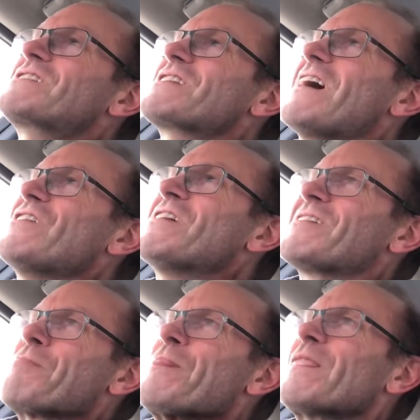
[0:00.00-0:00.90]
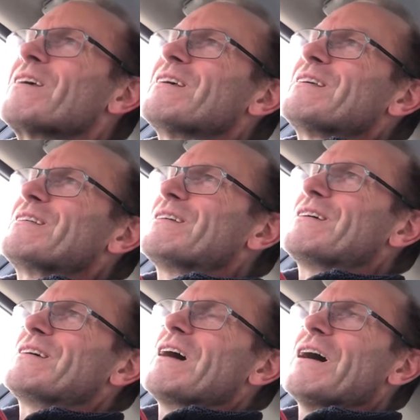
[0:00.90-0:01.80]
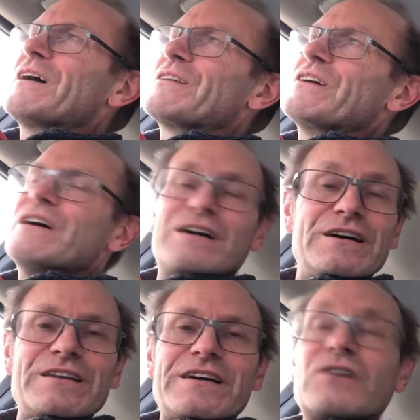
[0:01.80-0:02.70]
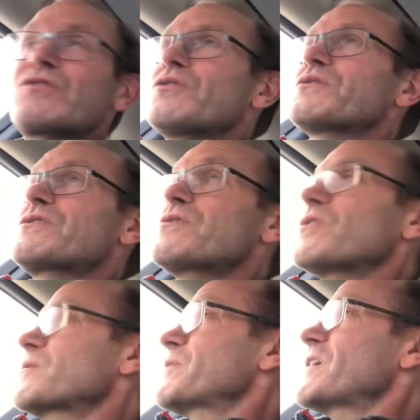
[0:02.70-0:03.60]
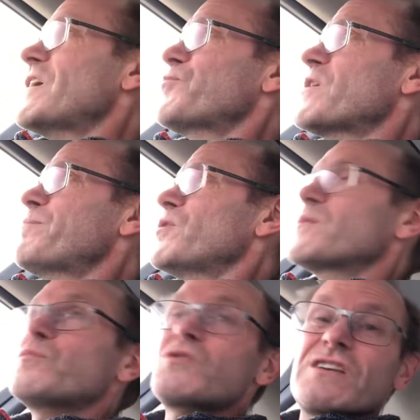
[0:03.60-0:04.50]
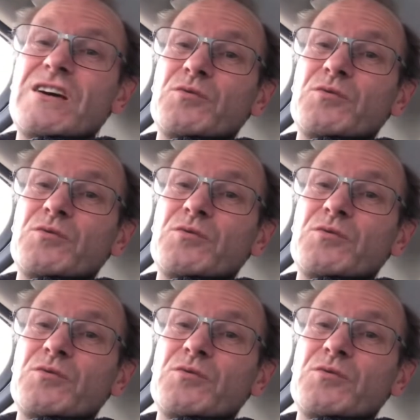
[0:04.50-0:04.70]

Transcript: now, and then I'll talk to you around about the halfway point, and we'll see how it's